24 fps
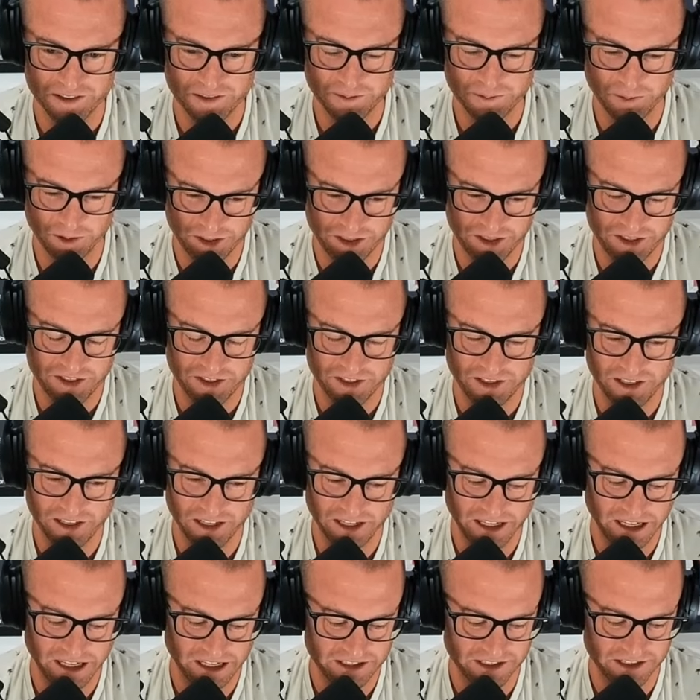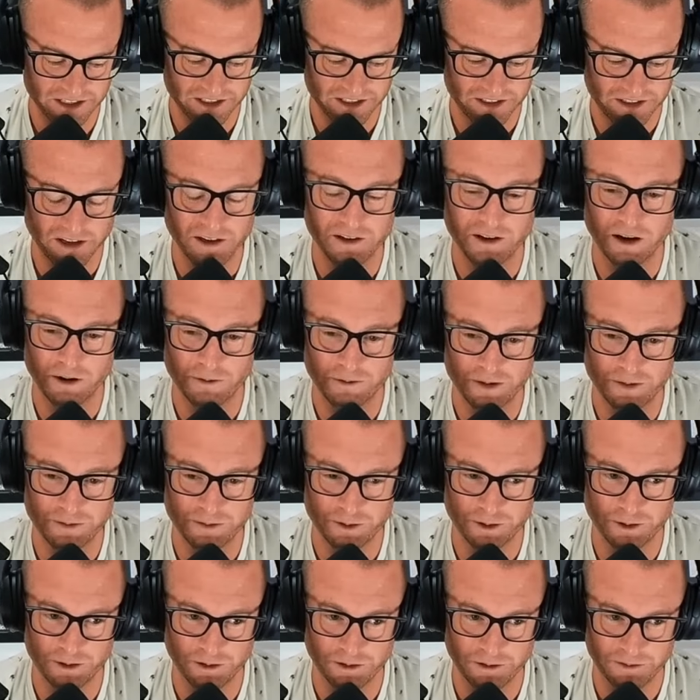which in essence of
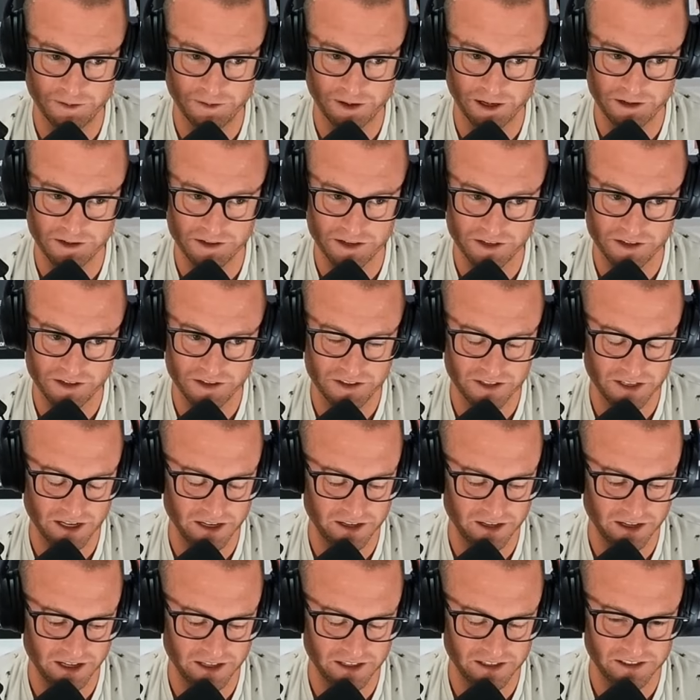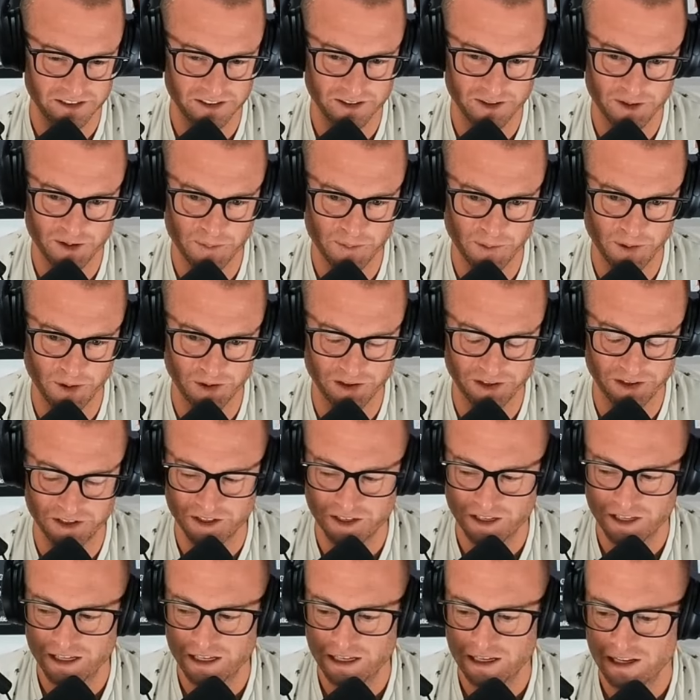Infernal Affairs, I should say, not The Departed.
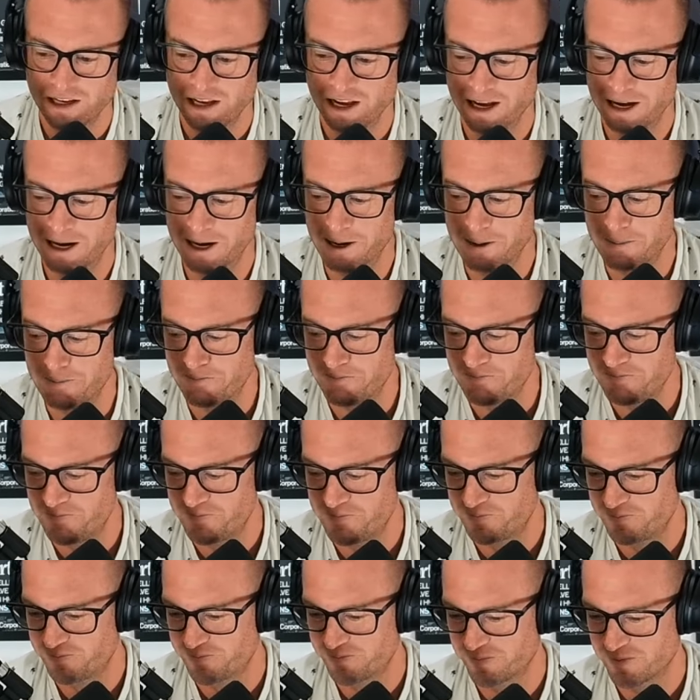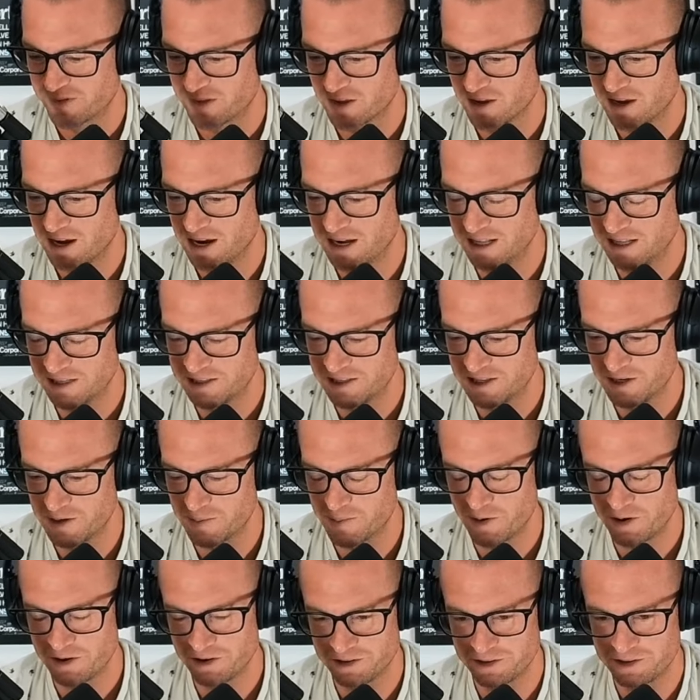Um, I like The
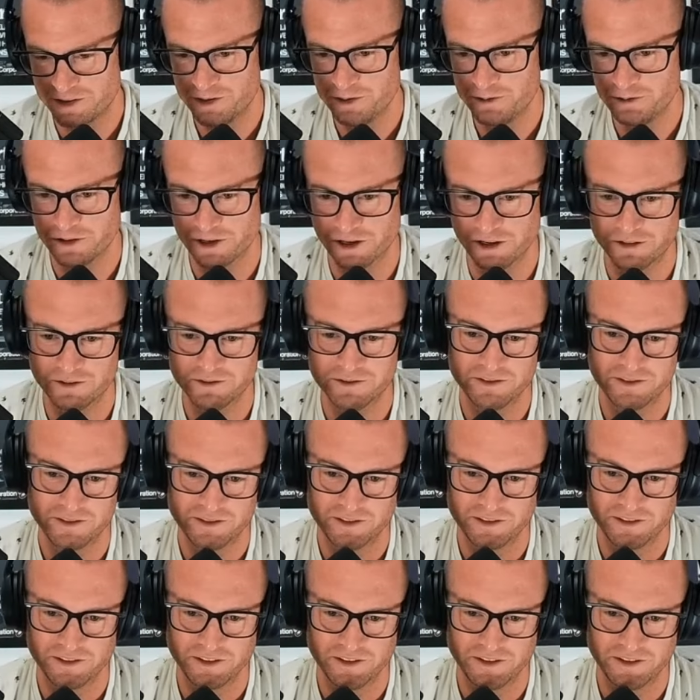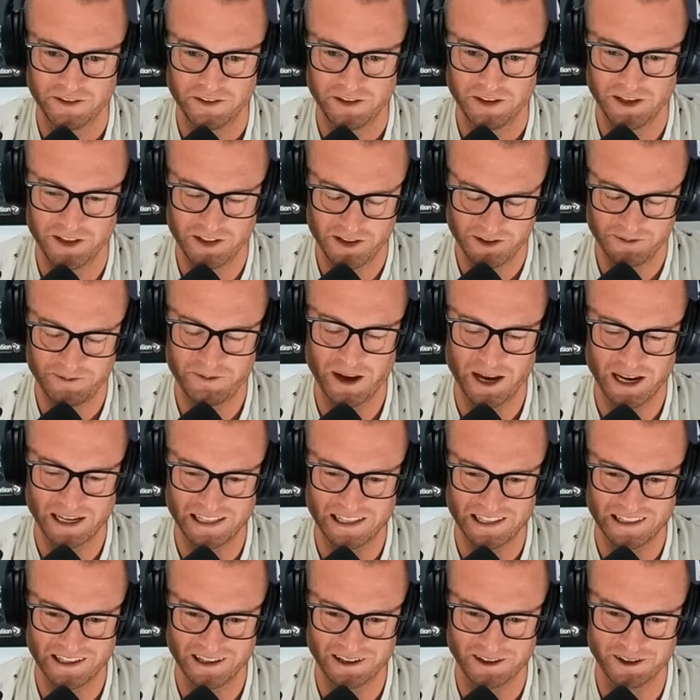Departed too, though, in the fact
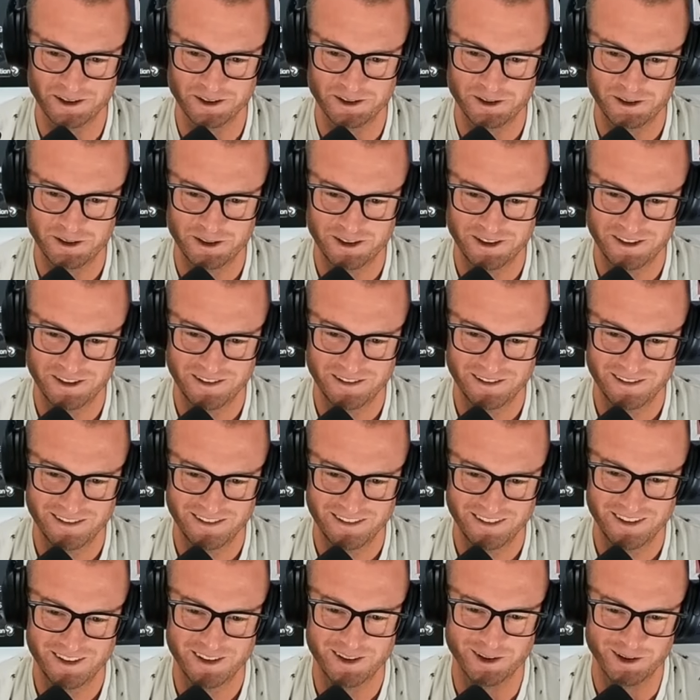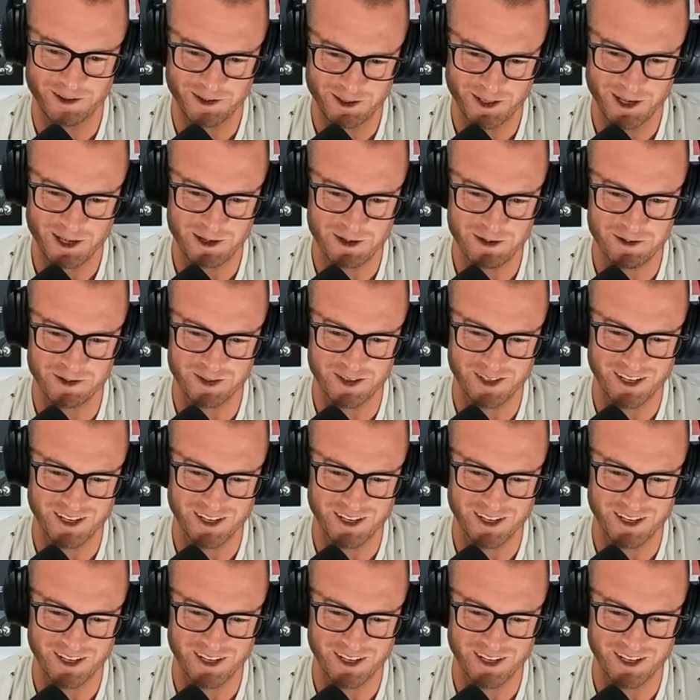that they're they they use it.